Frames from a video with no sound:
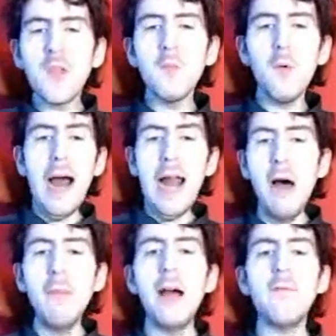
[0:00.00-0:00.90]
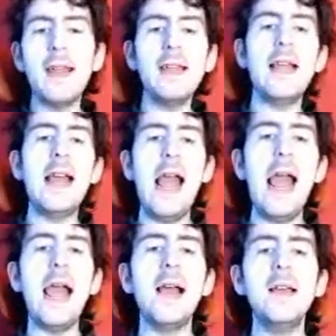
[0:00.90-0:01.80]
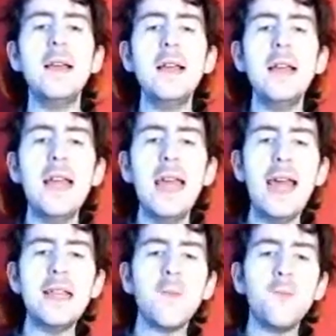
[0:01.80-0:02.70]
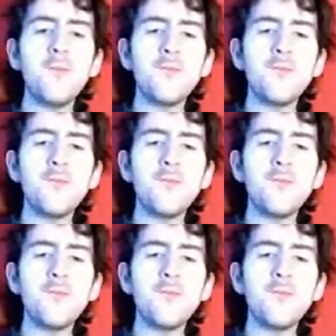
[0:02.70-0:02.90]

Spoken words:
What about Rita here is,